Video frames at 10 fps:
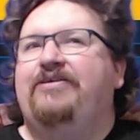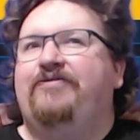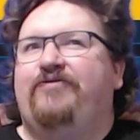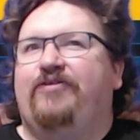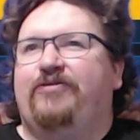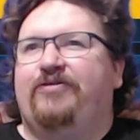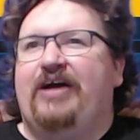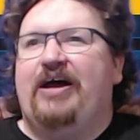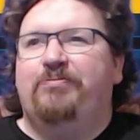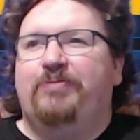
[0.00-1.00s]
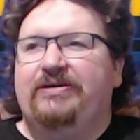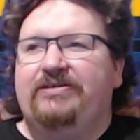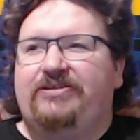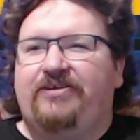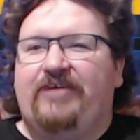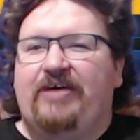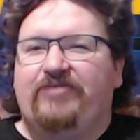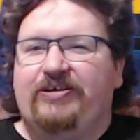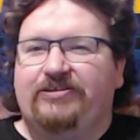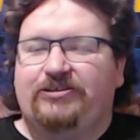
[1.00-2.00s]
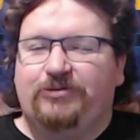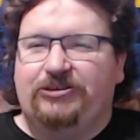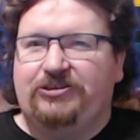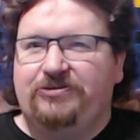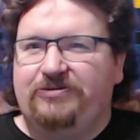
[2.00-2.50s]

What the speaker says: for a month of having your Switch